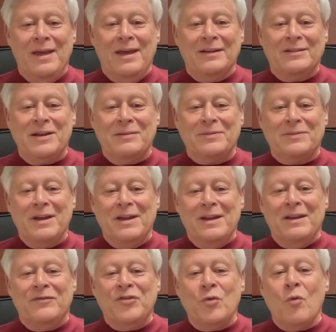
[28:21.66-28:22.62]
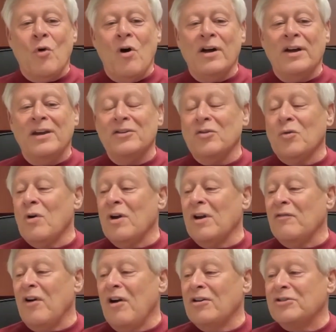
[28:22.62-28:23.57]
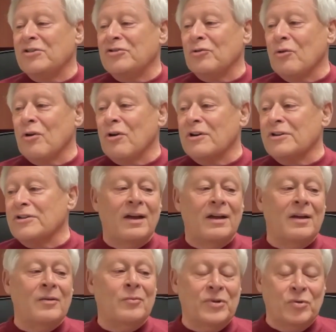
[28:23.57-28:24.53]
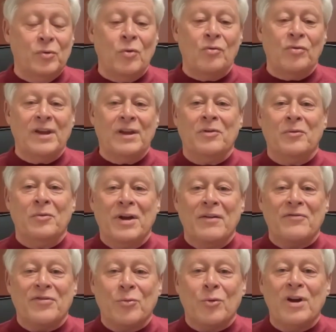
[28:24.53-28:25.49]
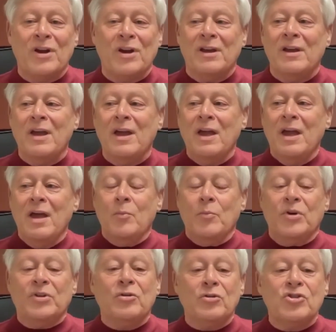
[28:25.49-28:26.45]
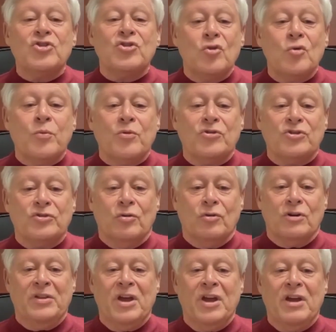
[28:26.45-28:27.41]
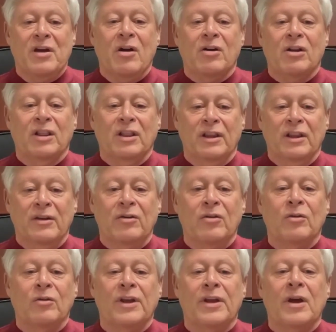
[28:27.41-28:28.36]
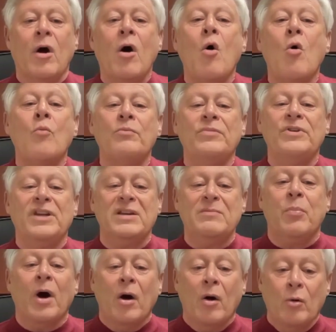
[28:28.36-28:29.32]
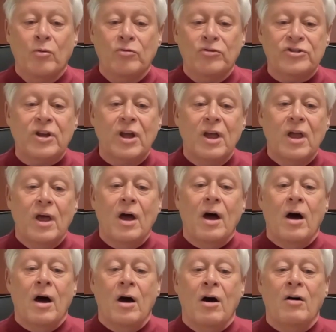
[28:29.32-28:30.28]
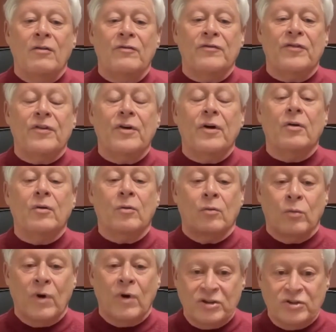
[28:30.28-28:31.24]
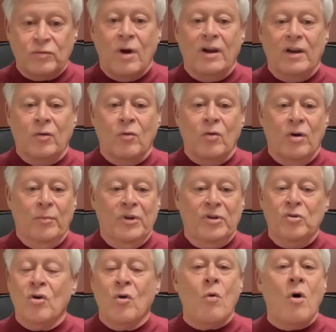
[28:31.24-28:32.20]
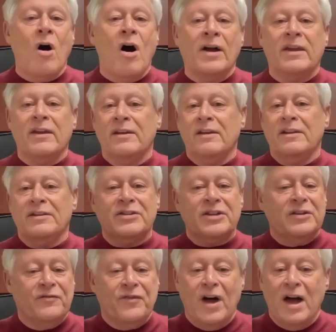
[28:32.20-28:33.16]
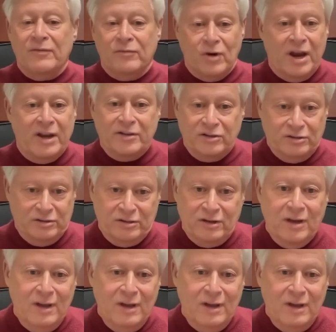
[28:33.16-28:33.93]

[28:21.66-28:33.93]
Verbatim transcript: Except if you walk into one of our stores, and we do only, we have three, but they're superstores. They are literally Home Depots of restaurant equipment. You don't walk in and see five ranges.